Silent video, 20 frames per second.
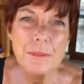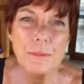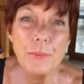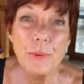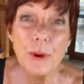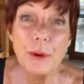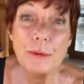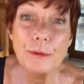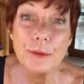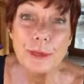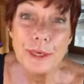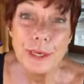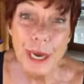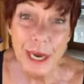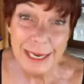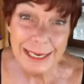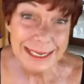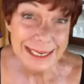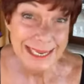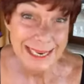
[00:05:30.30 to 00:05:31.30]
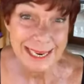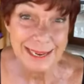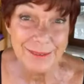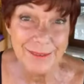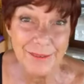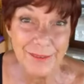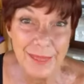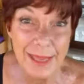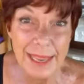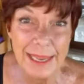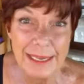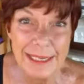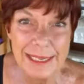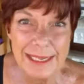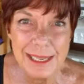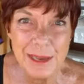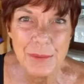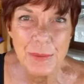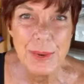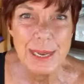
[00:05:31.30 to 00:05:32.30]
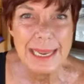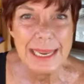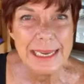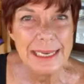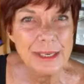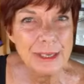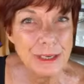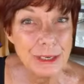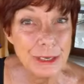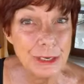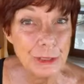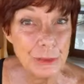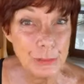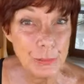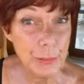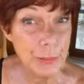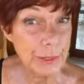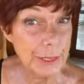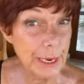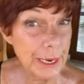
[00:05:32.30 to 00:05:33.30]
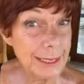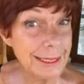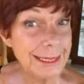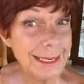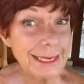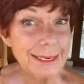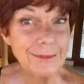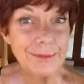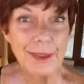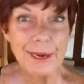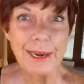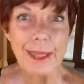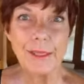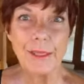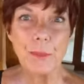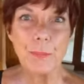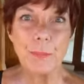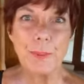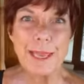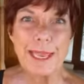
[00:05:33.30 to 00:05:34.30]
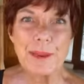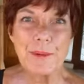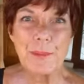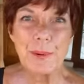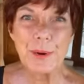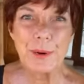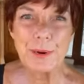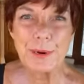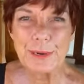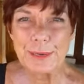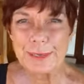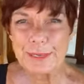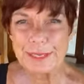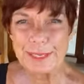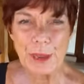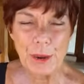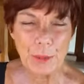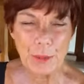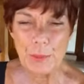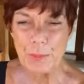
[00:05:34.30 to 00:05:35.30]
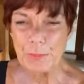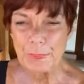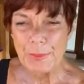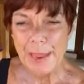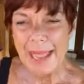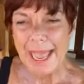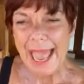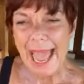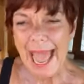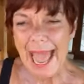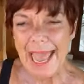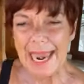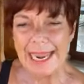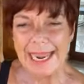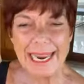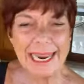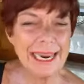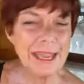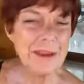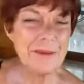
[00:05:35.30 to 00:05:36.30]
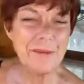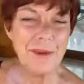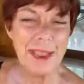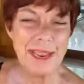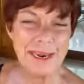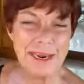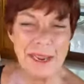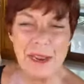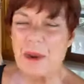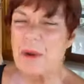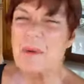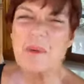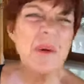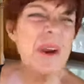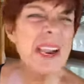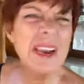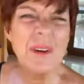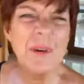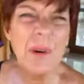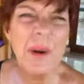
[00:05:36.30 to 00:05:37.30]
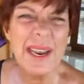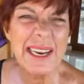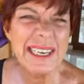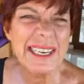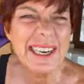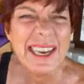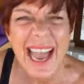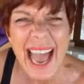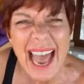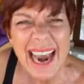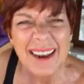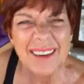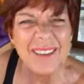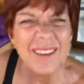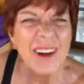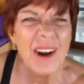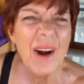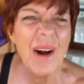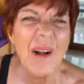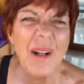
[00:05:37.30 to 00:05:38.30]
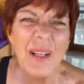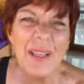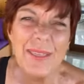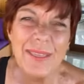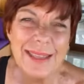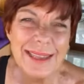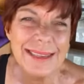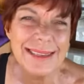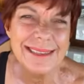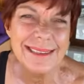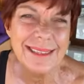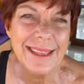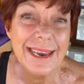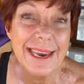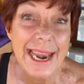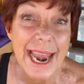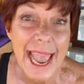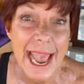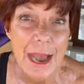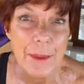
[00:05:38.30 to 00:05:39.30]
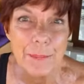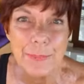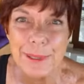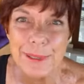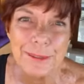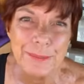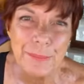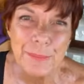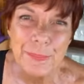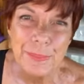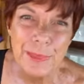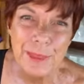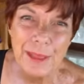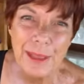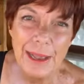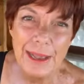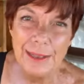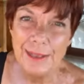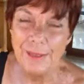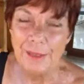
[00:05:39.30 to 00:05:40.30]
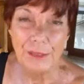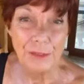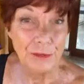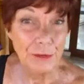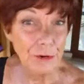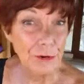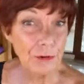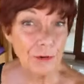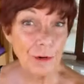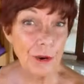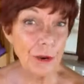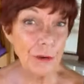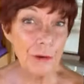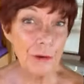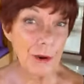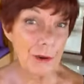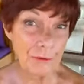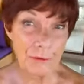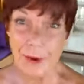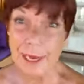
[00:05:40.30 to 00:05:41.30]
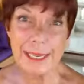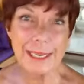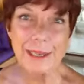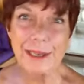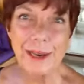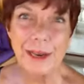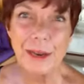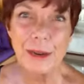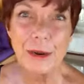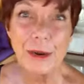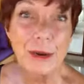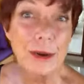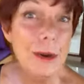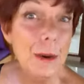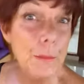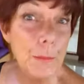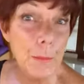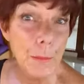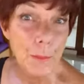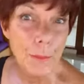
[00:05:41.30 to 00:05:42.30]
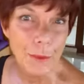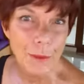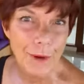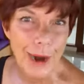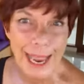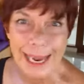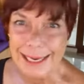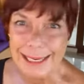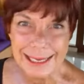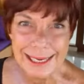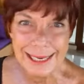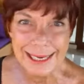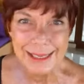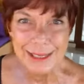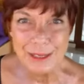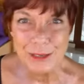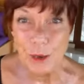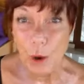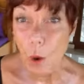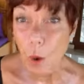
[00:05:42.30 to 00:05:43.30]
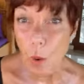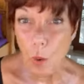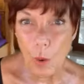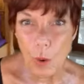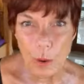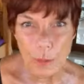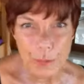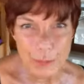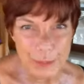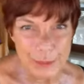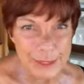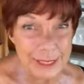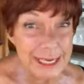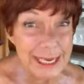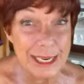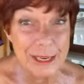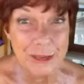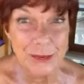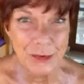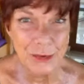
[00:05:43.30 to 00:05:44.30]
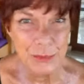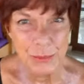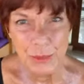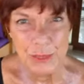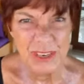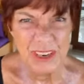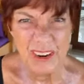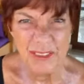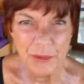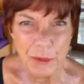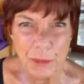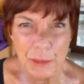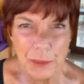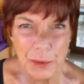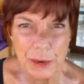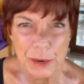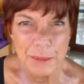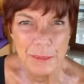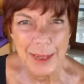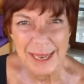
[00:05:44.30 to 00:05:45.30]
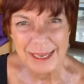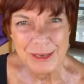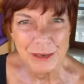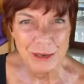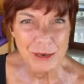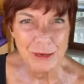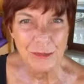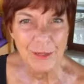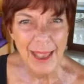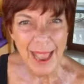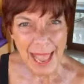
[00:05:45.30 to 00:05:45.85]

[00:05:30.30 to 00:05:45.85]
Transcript: productive things that we can do. Productive, another P word. So at any rate, we're going to kind of call this the NAP, the neuroauricular practice or procedure, whichever word makes you the